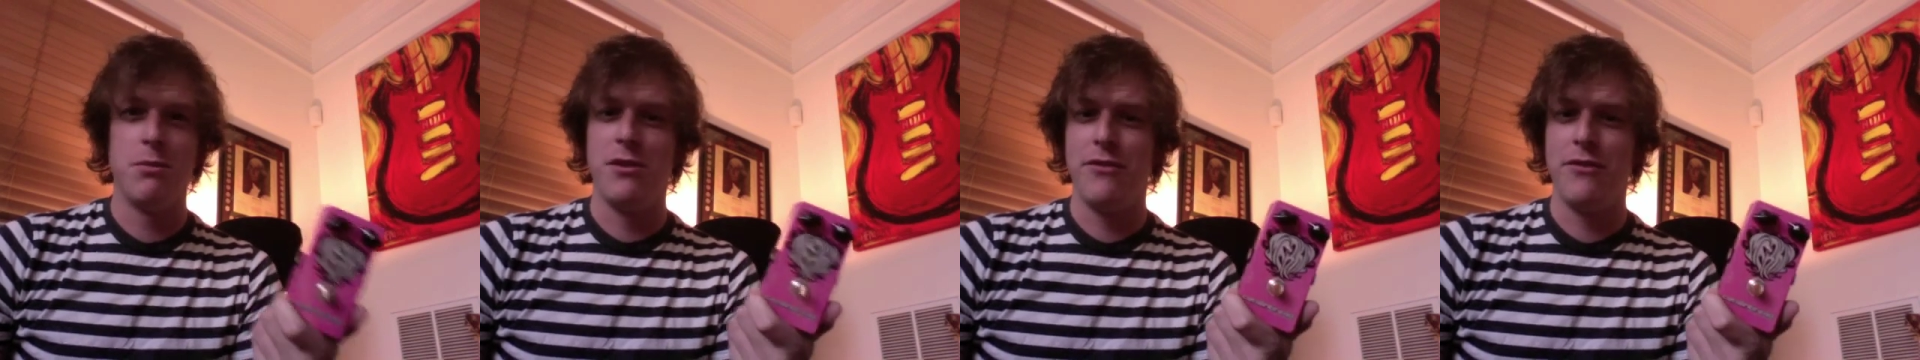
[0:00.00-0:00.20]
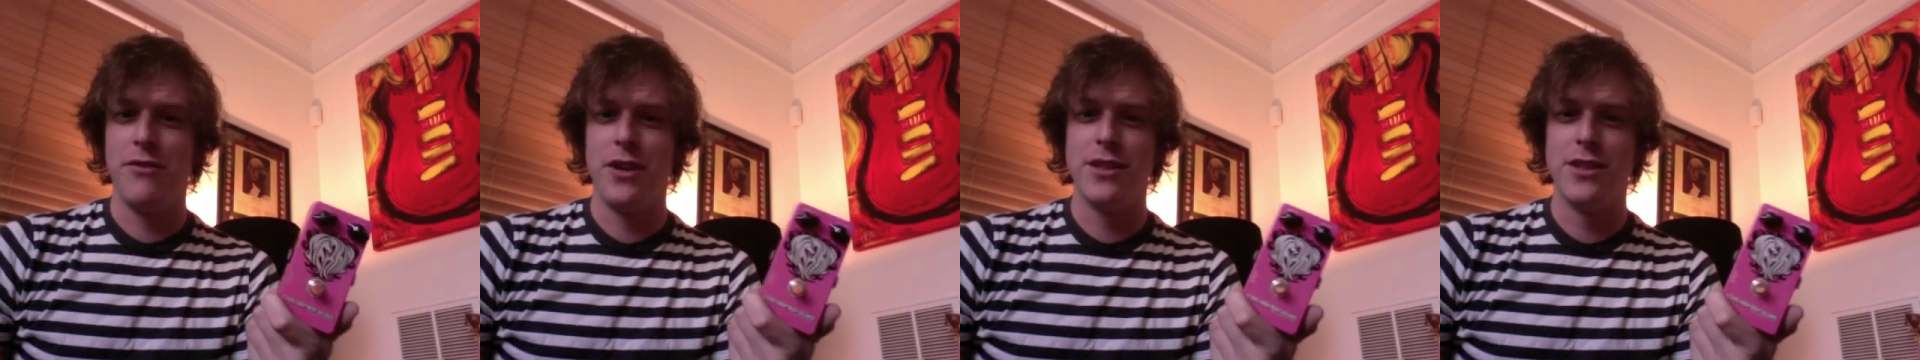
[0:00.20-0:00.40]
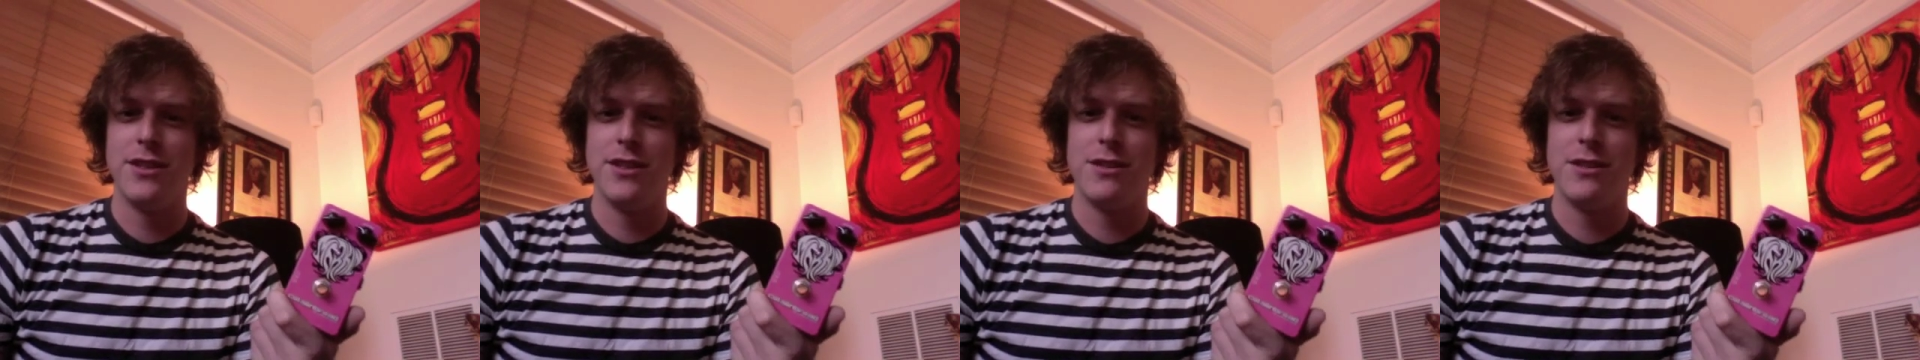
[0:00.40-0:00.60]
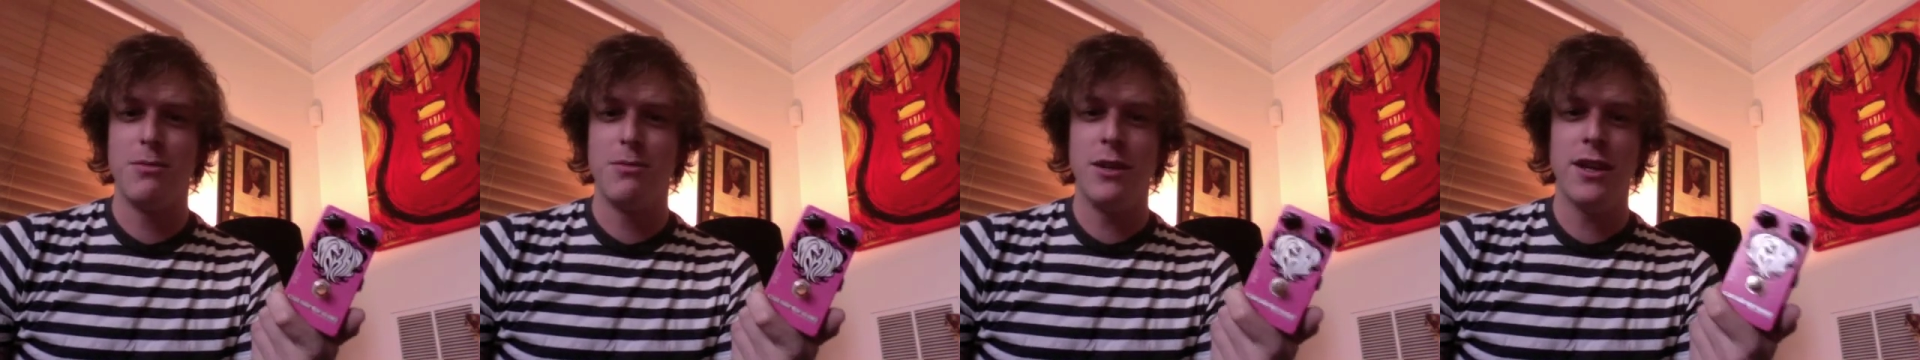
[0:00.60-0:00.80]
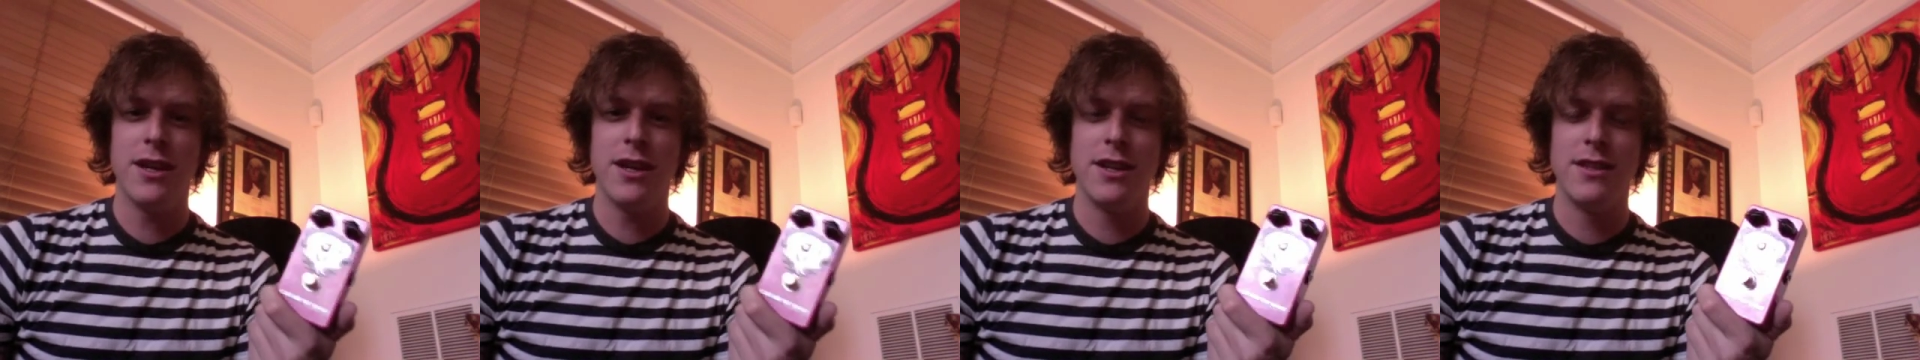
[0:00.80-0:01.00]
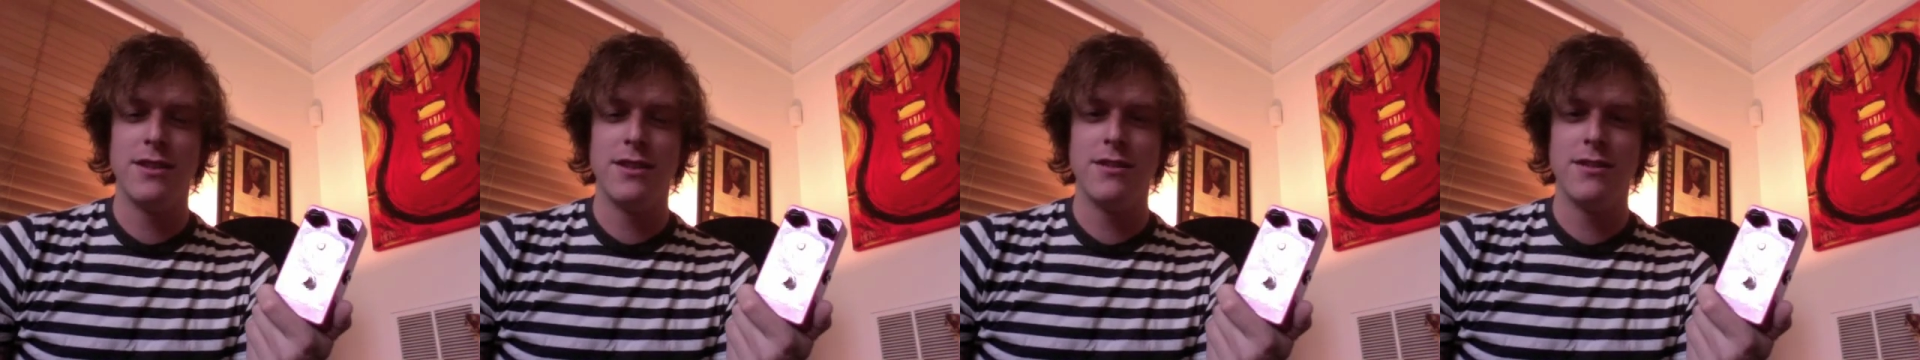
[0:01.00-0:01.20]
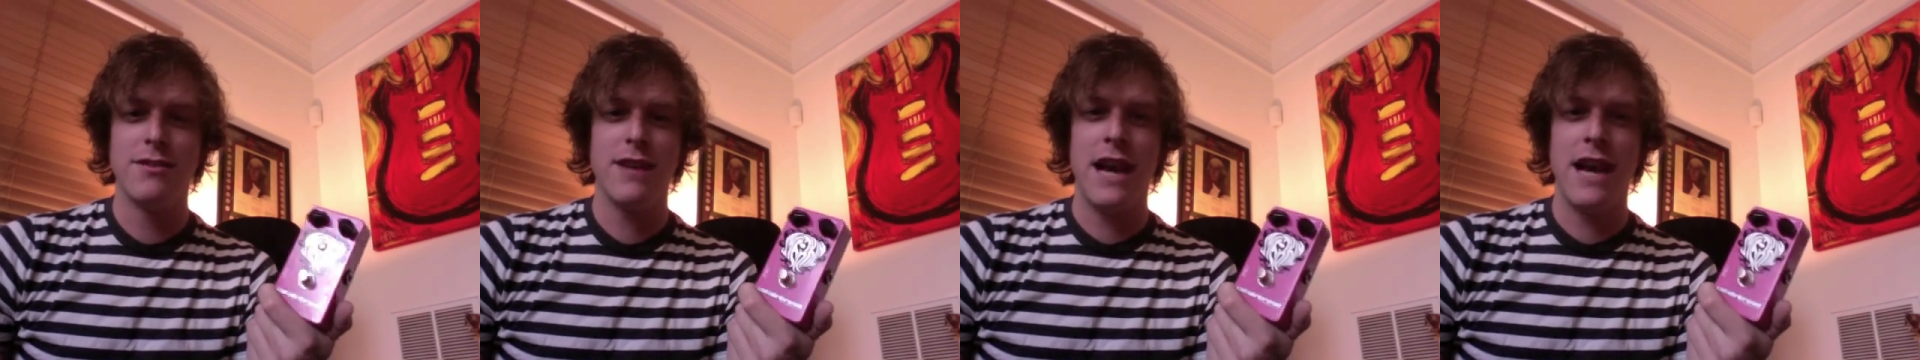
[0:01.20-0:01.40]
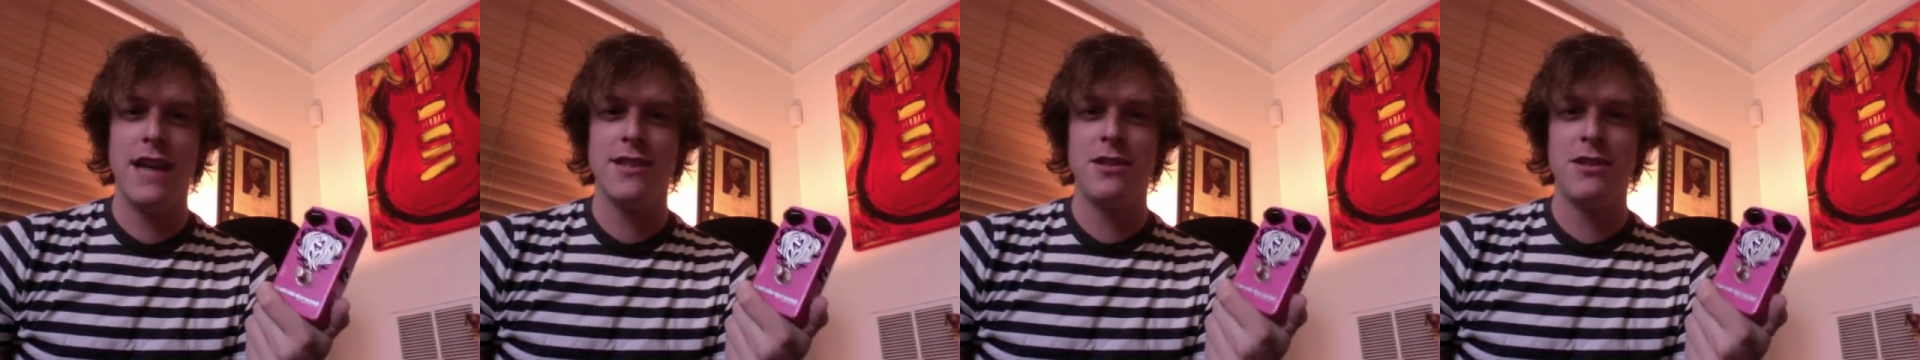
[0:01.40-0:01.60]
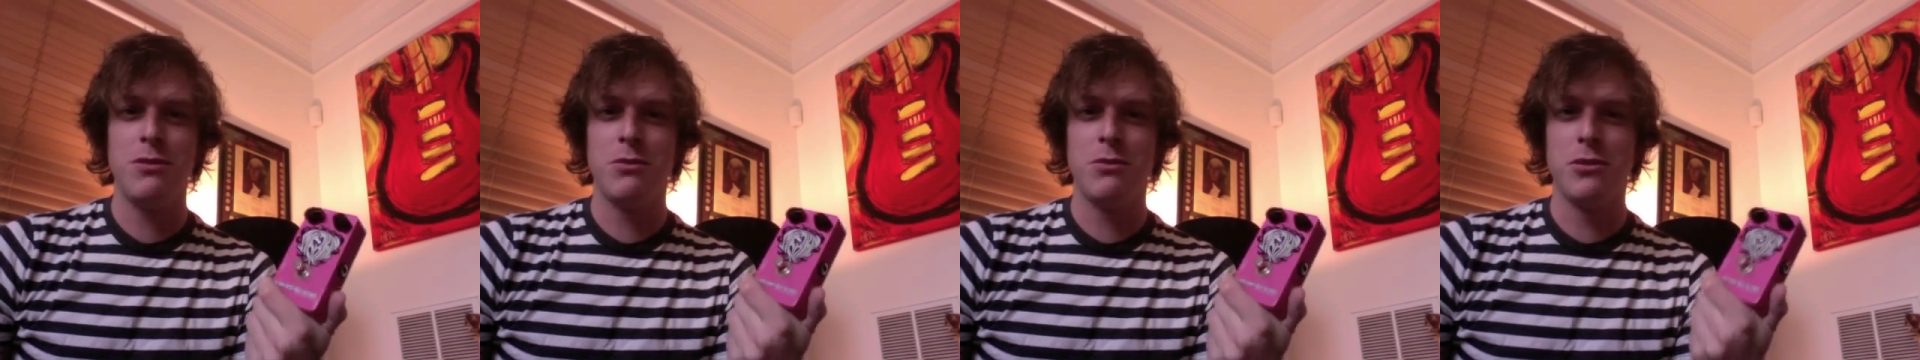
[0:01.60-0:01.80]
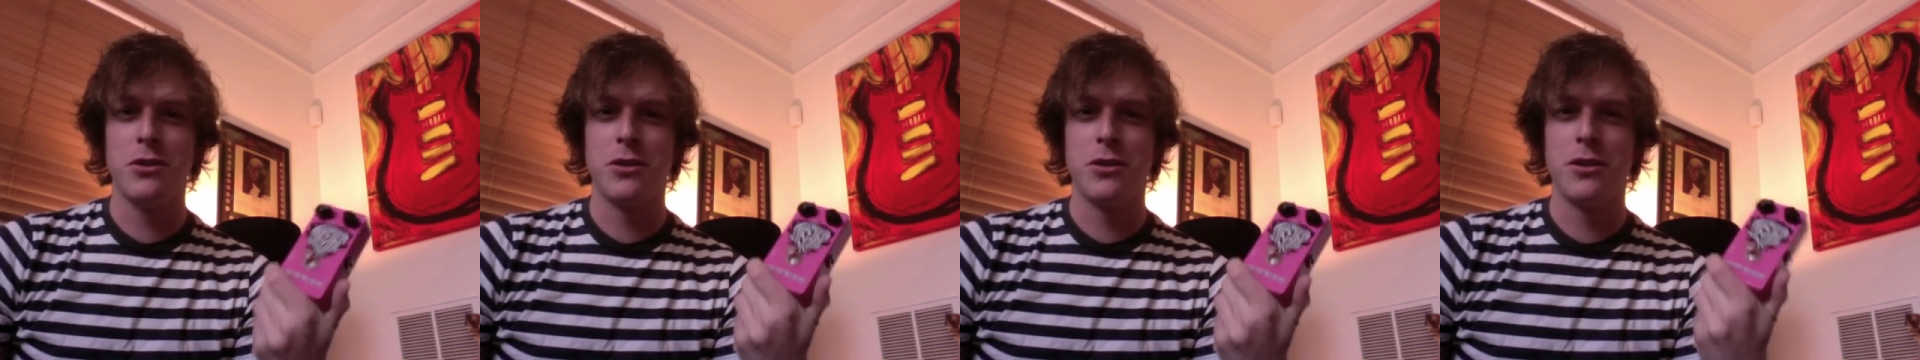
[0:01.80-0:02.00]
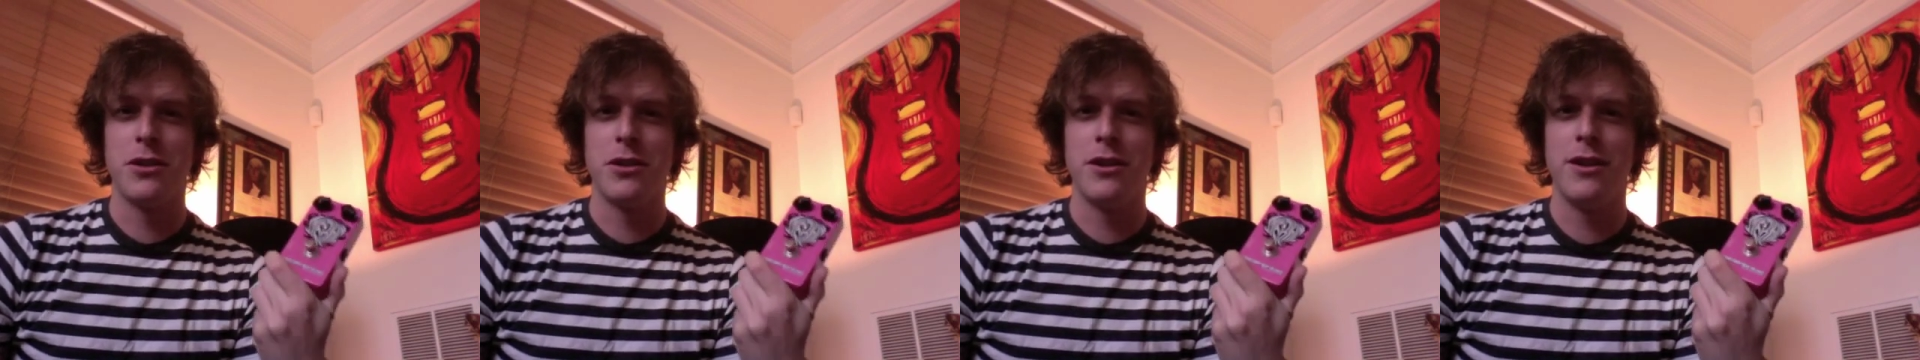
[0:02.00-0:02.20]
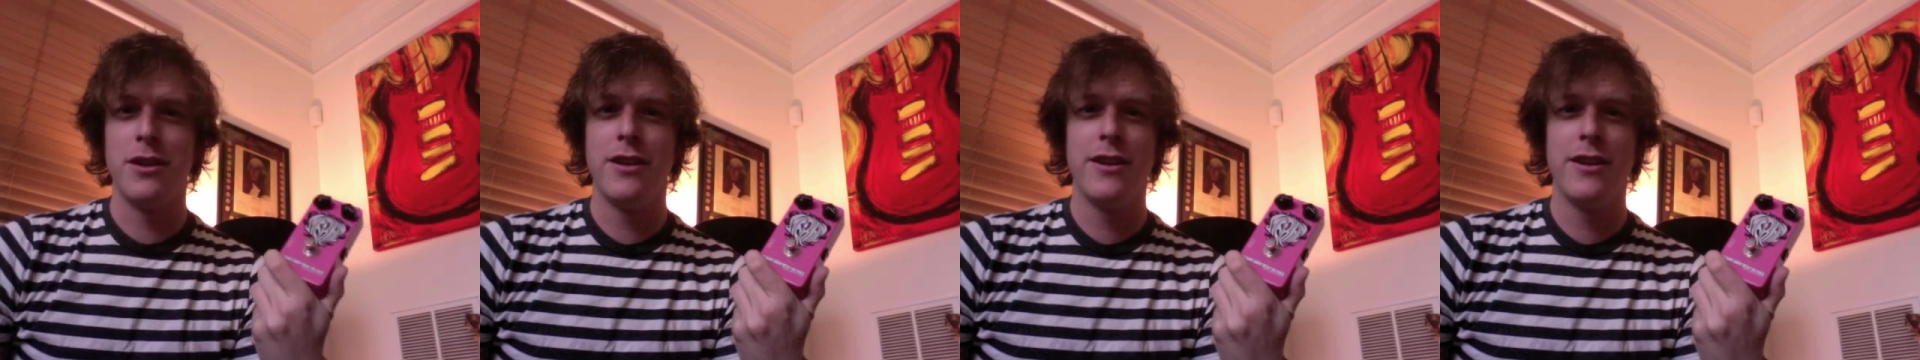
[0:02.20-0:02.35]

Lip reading: fuzzes because, as you will learn,